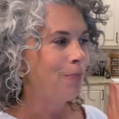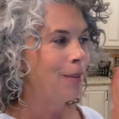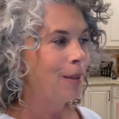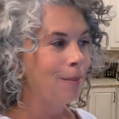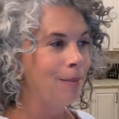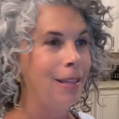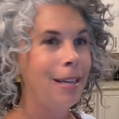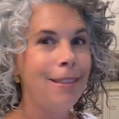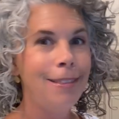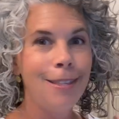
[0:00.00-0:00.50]

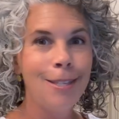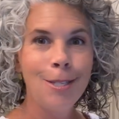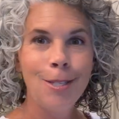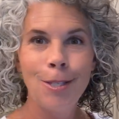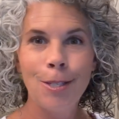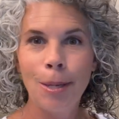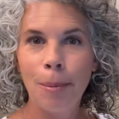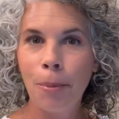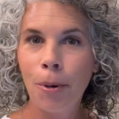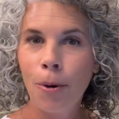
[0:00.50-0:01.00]
let this
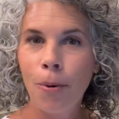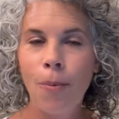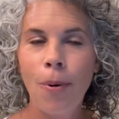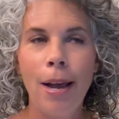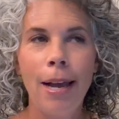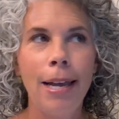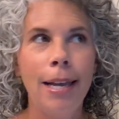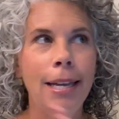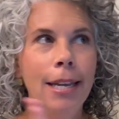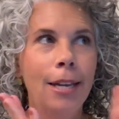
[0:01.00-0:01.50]
simmer
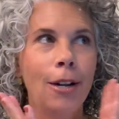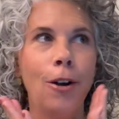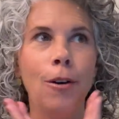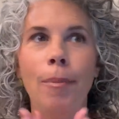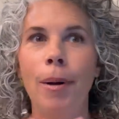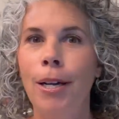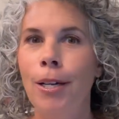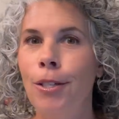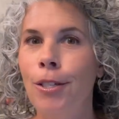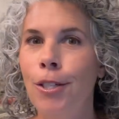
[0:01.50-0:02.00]
away. And oh
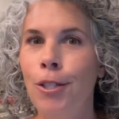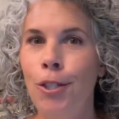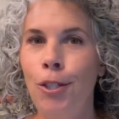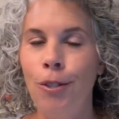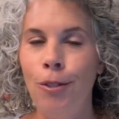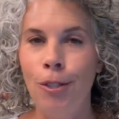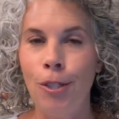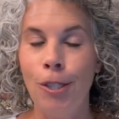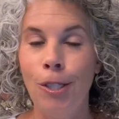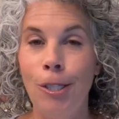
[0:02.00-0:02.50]
my goodness, you
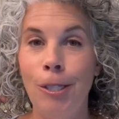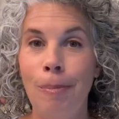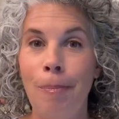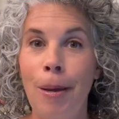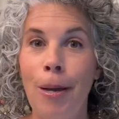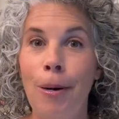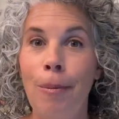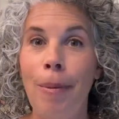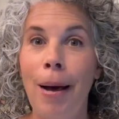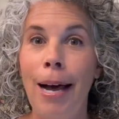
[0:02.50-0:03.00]
should
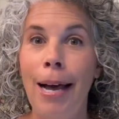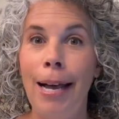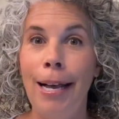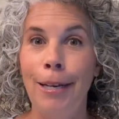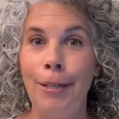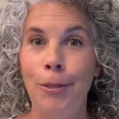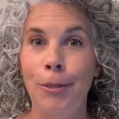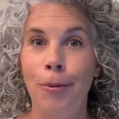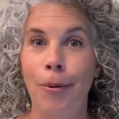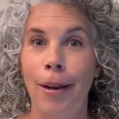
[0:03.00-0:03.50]
smell my
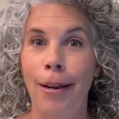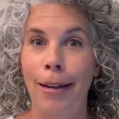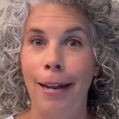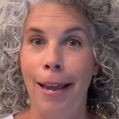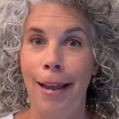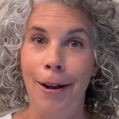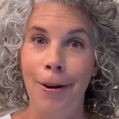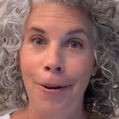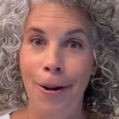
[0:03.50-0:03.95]
house right now.